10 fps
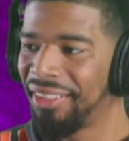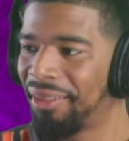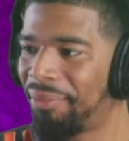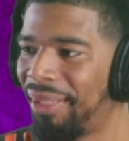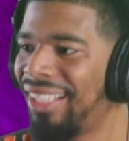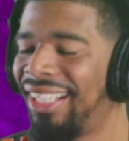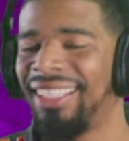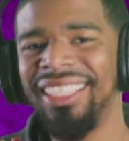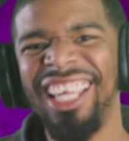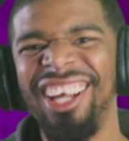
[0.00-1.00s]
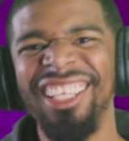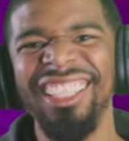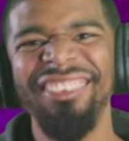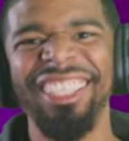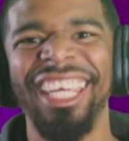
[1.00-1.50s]
And my thing is, y'all didn't
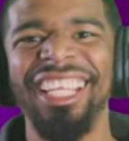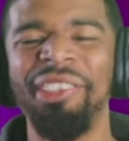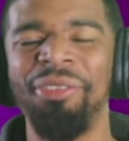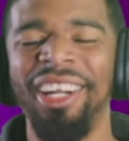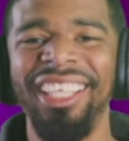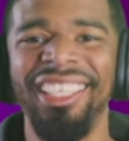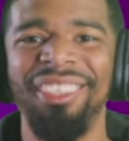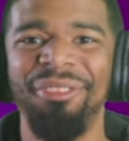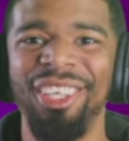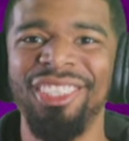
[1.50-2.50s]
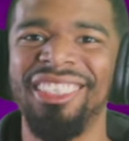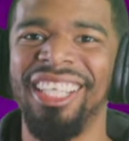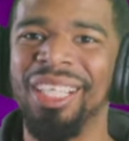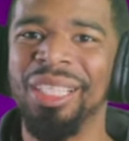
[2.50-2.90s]
even catch Frankie the first time.